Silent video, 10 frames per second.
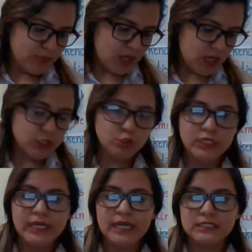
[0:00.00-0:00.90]

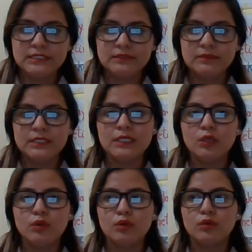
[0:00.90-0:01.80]
another activity
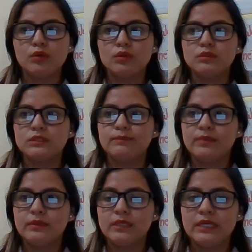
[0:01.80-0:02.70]
or
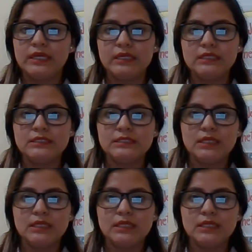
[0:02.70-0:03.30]
place